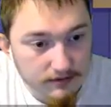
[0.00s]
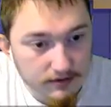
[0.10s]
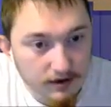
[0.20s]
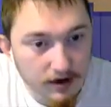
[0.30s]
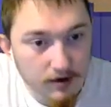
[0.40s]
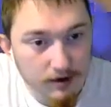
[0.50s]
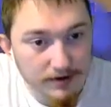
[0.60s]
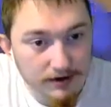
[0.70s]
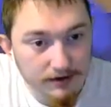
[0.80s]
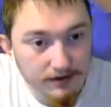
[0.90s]
Oh,
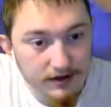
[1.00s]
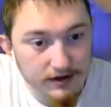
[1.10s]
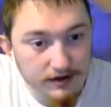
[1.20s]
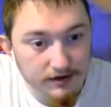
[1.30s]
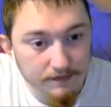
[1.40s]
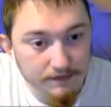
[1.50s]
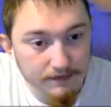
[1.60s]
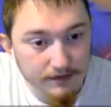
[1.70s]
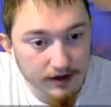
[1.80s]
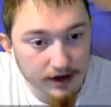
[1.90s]
apparently
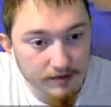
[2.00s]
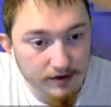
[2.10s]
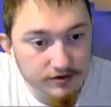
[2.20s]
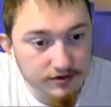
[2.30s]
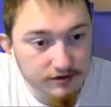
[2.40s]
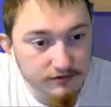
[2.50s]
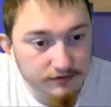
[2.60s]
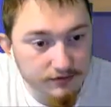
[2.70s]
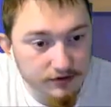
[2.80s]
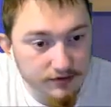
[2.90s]
a bunch of
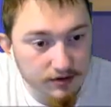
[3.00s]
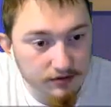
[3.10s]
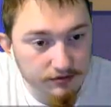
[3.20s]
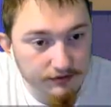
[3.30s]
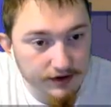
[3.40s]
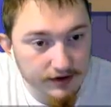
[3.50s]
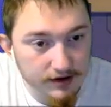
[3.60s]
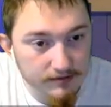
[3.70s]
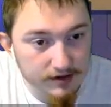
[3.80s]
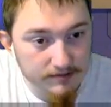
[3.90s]
whatchamacallits were fired
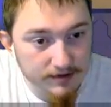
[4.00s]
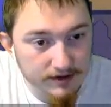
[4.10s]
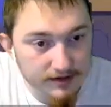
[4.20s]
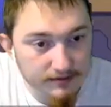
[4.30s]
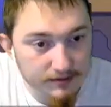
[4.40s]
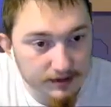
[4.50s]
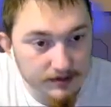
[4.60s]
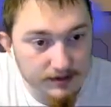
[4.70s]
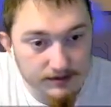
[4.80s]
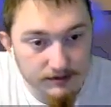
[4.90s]
at me, but we
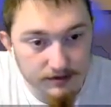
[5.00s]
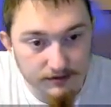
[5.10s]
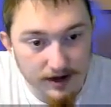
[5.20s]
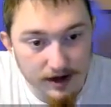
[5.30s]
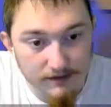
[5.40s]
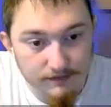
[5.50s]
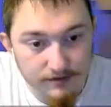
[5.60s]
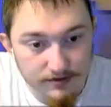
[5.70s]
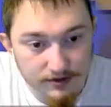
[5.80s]
survived, so...